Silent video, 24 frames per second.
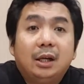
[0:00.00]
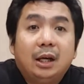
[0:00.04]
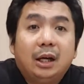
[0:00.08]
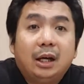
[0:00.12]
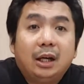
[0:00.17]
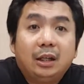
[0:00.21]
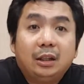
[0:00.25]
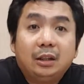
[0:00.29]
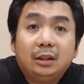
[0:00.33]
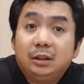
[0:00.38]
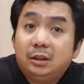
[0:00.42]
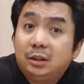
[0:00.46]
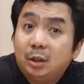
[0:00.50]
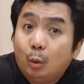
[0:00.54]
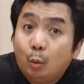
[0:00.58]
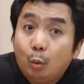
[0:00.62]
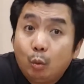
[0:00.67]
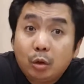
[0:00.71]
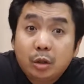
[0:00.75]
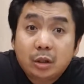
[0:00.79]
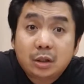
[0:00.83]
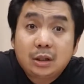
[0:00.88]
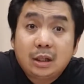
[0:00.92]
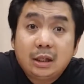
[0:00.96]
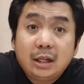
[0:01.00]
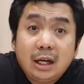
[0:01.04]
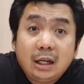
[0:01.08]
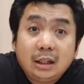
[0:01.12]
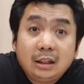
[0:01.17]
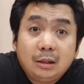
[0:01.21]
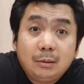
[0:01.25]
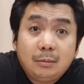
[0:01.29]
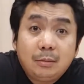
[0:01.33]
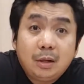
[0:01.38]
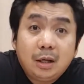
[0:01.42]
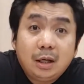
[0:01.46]
and sa work, sa
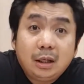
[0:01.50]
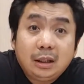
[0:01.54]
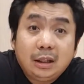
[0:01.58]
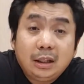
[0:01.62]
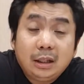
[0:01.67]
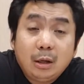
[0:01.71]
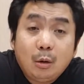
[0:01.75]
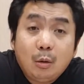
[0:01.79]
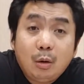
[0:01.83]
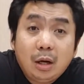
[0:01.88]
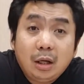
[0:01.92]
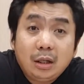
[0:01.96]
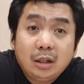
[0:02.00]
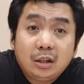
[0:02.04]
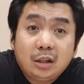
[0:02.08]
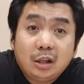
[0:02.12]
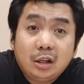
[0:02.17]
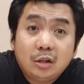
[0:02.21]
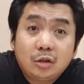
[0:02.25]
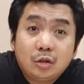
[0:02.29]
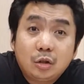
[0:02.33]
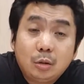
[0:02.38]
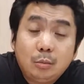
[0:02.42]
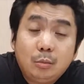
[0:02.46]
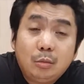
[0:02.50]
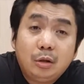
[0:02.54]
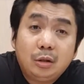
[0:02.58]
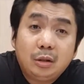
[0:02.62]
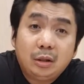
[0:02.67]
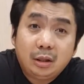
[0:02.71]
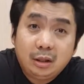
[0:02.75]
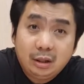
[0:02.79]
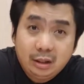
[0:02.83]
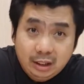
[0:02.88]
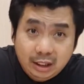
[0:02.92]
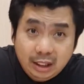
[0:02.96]
lahat ng mga ginawa ni King Solomon,
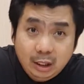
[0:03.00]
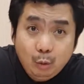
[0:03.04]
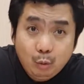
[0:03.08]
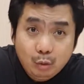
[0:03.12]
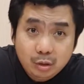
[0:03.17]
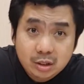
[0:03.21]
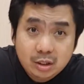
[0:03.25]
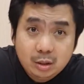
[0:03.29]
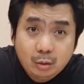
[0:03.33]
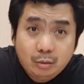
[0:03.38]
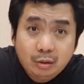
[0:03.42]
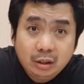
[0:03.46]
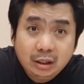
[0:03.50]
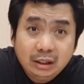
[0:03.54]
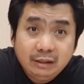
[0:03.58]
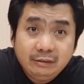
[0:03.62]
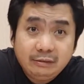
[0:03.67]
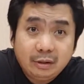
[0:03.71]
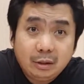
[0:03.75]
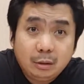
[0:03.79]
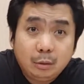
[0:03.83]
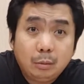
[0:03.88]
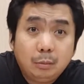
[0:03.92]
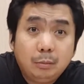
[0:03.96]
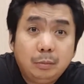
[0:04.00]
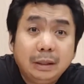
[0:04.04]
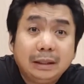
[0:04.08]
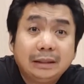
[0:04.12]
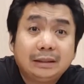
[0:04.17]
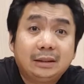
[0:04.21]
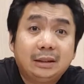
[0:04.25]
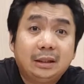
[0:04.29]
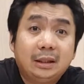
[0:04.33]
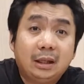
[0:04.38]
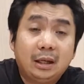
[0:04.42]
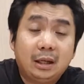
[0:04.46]
he was the one even who
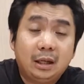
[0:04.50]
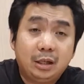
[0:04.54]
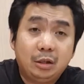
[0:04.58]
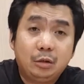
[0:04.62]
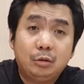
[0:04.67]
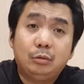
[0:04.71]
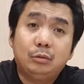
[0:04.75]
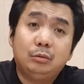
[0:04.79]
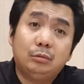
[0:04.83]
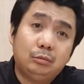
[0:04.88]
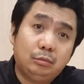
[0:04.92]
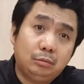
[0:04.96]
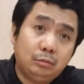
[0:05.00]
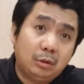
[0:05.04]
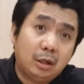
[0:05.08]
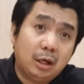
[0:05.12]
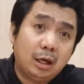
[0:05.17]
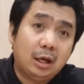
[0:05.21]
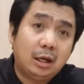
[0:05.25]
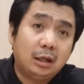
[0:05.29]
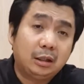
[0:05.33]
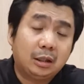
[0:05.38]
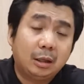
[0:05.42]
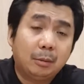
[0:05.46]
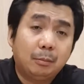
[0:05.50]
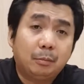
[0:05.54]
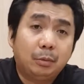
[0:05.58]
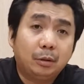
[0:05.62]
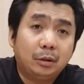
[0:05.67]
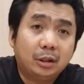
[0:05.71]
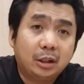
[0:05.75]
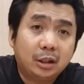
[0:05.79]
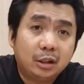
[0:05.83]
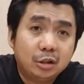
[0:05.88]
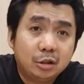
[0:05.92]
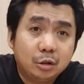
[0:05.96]
built uh, yung uh, temple
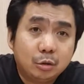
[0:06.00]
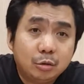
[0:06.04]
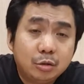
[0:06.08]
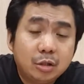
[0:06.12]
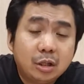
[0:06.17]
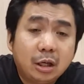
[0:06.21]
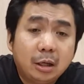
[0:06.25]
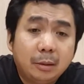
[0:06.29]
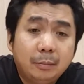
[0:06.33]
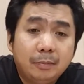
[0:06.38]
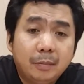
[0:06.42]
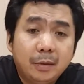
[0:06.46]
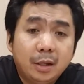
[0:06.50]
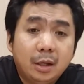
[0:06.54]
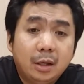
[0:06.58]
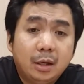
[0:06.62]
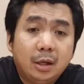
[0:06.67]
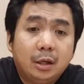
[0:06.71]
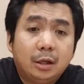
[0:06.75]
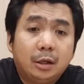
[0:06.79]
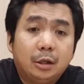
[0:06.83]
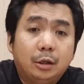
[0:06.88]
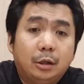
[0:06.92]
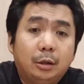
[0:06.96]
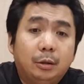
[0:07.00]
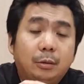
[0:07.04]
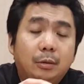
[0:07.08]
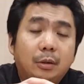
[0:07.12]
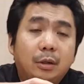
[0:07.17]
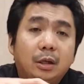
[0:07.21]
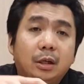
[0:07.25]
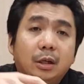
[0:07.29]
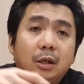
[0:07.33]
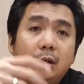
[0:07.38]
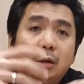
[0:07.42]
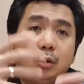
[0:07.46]
ng Jerusalem. No?
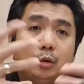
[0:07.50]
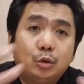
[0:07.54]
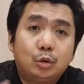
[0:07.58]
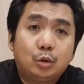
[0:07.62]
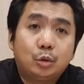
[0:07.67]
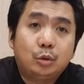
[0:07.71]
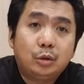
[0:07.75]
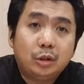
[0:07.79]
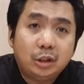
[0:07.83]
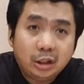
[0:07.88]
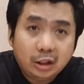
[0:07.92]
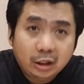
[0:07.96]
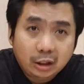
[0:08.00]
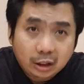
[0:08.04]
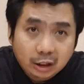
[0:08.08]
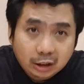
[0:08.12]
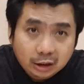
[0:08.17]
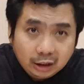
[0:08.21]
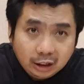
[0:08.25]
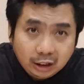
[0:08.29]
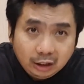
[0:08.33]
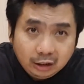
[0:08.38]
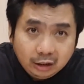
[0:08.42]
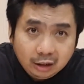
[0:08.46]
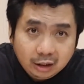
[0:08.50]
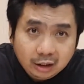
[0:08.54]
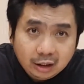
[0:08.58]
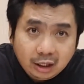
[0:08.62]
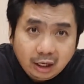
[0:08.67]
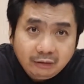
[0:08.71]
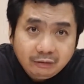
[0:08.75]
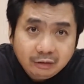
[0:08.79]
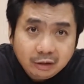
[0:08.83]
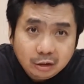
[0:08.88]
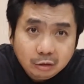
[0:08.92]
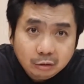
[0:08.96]
Gusto ni
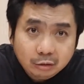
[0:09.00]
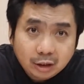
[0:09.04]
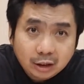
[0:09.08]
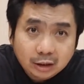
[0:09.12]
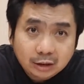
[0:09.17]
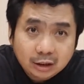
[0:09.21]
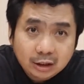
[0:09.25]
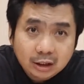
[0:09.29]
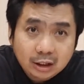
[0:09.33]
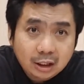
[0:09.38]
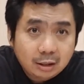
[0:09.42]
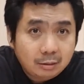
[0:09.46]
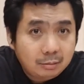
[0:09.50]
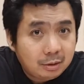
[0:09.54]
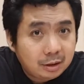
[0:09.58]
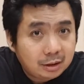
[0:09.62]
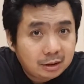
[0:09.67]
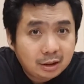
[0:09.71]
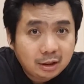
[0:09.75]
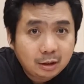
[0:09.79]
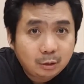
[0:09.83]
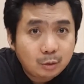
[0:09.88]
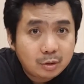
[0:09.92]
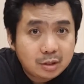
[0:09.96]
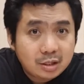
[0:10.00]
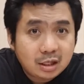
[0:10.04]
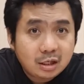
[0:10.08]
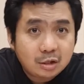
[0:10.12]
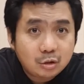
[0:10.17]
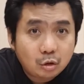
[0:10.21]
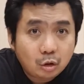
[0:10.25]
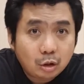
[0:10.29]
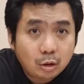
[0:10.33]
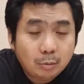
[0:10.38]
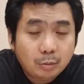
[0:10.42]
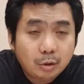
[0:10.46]
David, yung tatay niya, but it was King
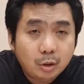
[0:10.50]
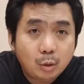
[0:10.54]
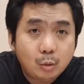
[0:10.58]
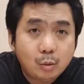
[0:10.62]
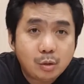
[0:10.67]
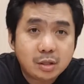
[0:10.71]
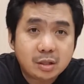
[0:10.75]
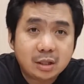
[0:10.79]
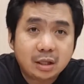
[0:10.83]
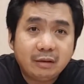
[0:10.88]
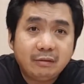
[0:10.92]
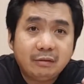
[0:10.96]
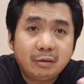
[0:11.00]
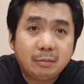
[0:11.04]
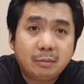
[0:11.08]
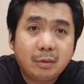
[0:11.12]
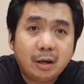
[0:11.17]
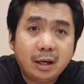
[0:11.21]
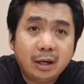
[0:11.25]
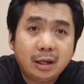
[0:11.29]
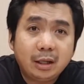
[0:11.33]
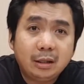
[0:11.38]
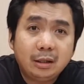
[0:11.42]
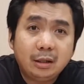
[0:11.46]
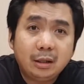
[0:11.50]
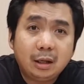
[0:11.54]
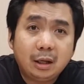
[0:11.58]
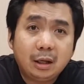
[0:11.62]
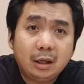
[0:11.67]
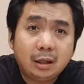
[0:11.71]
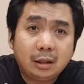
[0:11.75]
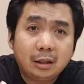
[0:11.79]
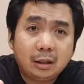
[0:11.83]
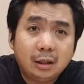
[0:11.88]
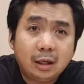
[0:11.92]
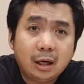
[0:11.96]
Solomon who was given by uh,
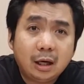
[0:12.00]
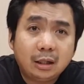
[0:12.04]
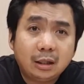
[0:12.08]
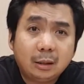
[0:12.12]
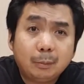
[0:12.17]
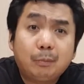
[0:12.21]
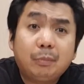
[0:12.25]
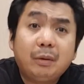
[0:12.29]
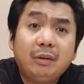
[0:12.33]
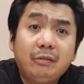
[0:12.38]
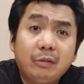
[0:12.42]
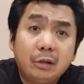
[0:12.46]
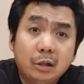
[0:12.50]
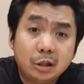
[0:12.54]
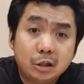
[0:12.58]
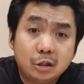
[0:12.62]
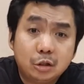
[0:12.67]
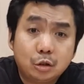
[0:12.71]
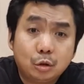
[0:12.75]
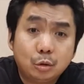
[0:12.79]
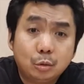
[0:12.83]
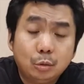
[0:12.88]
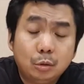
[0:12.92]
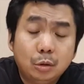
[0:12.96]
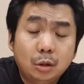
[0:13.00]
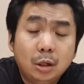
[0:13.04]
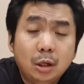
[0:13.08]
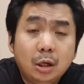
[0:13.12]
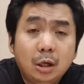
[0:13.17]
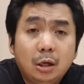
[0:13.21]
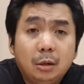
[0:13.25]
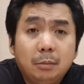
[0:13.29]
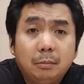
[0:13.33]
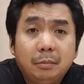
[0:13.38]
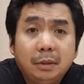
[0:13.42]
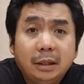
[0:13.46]
God the privilege to
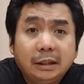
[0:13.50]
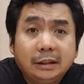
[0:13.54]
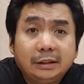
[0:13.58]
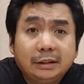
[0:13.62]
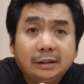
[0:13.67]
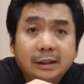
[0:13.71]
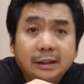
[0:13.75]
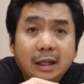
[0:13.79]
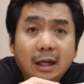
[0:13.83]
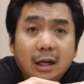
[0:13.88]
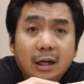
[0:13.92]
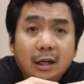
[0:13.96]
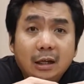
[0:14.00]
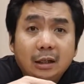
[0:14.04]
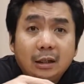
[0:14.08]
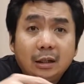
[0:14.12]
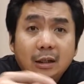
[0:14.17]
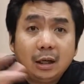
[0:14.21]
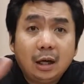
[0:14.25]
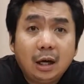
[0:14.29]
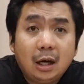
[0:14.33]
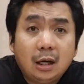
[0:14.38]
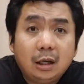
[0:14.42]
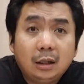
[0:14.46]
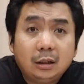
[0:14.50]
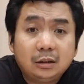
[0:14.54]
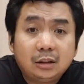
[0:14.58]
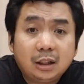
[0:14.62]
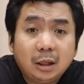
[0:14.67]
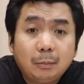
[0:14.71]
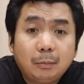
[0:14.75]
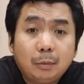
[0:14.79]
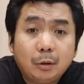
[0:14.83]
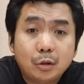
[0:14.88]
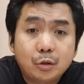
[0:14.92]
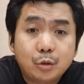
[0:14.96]
build ng um,
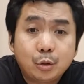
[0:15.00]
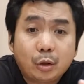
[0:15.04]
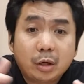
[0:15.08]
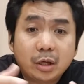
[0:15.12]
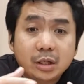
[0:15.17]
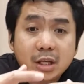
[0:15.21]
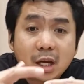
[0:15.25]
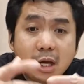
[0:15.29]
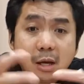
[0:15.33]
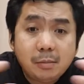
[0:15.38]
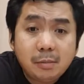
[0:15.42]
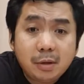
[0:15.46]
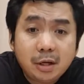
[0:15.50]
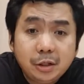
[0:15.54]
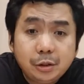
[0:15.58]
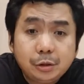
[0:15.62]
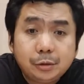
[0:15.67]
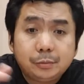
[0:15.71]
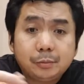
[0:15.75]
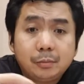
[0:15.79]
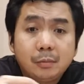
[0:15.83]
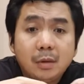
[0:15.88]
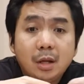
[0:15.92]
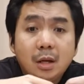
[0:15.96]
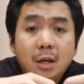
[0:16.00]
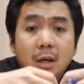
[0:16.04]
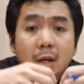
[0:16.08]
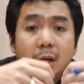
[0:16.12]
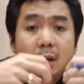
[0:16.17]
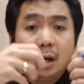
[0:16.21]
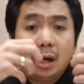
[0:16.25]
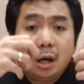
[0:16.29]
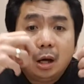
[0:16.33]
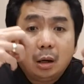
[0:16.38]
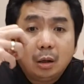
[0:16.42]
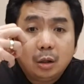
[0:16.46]
temple. So kasama yun,
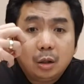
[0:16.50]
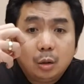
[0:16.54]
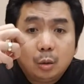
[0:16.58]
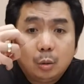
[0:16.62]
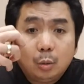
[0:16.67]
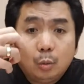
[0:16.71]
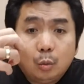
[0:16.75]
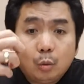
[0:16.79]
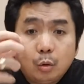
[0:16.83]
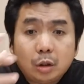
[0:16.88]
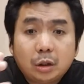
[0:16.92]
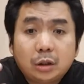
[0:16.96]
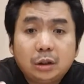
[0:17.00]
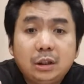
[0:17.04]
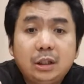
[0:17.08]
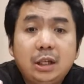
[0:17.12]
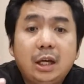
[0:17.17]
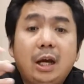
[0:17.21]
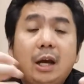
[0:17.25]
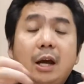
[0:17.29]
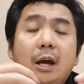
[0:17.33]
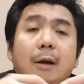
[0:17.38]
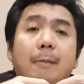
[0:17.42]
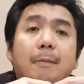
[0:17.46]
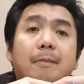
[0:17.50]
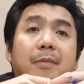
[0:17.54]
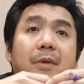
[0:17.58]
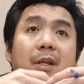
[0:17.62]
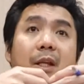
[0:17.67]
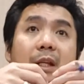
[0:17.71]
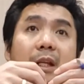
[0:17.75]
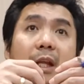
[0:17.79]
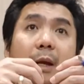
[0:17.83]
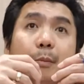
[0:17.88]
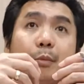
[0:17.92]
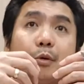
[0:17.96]
uh, yung work niya,
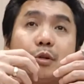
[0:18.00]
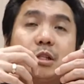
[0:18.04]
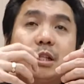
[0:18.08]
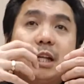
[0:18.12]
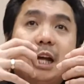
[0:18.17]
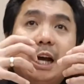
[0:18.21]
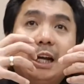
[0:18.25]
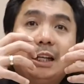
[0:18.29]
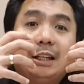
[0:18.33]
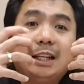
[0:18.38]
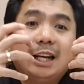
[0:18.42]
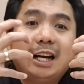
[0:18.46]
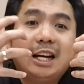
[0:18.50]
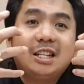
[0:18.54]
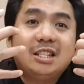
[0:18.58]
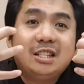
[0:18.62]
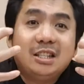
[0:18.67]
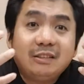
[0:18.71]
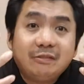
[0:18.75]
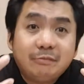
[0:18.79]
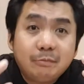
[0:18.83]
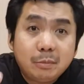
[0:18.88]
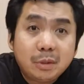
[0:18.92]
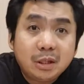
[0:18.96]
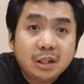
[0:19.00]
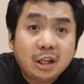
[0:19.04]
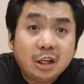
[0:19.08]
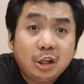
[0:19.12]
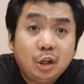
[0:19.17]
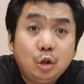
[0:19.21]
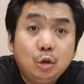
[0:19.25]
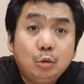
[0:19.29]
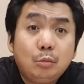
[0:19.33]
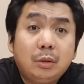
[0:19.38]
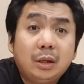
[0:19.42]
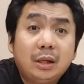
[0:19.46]
tapos lahat ng achievement, ng
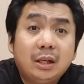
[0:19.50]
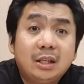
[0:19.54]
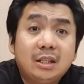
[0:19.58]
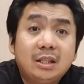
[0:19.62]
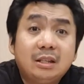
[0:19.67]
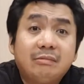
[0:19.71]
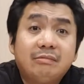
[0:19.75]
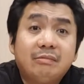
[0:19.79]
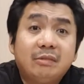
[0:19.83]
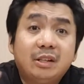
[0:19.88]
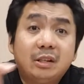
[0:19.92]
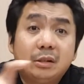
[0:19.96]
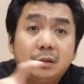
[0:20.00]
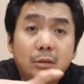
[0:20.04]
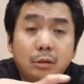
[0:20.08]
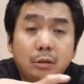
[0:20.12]
human achievement,